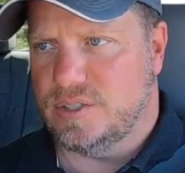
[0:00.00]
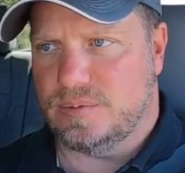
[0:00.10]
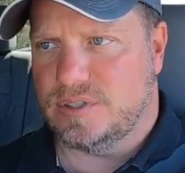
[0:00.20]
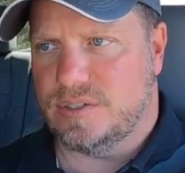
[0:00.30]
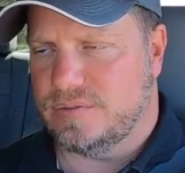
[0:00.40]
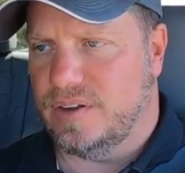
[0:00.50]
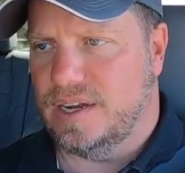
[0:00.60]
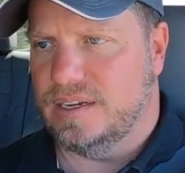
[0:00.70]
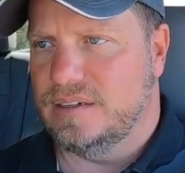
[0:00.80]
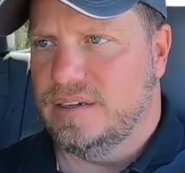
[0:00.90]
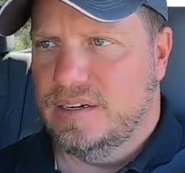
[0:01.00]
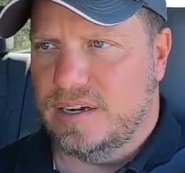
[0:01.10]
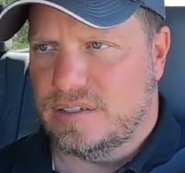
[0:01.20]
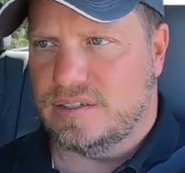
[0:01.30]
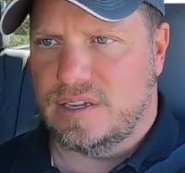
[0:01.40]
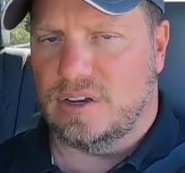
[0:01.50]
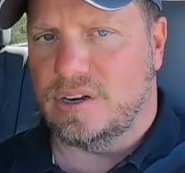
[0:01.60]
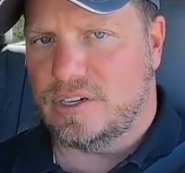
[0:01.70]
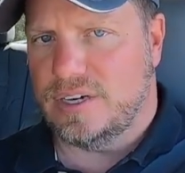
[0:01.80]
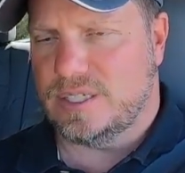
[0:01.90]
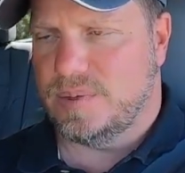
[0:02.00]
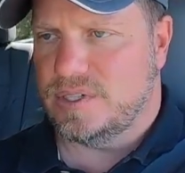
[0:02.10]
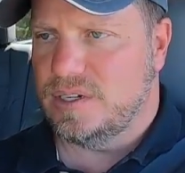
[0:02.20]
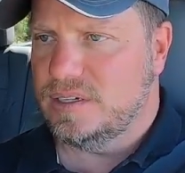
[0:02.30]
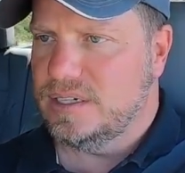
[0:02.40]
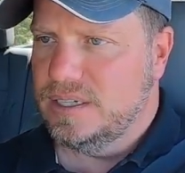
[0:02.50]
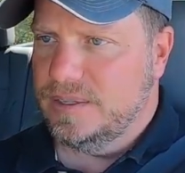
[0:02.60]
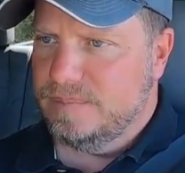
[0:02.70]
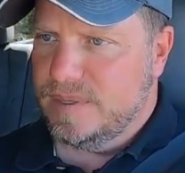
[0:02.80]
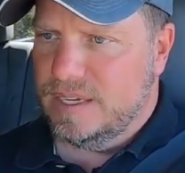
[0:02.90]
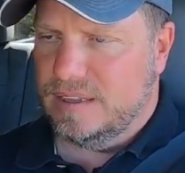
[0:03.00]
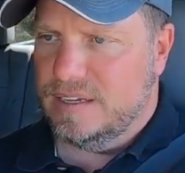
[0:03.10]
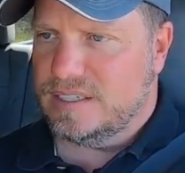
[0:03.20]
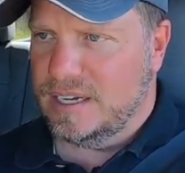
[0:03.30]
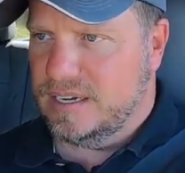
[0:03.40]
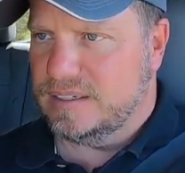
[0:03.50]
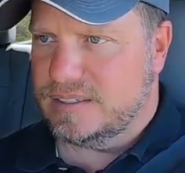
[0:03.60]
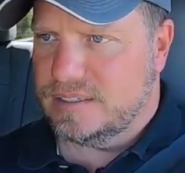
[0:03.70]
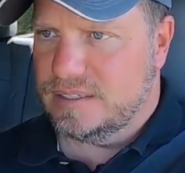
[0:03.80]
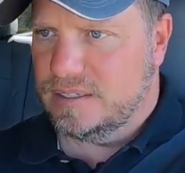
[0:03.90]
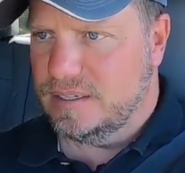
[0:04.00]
it shifts just fine because it's a learning transmission. In this case,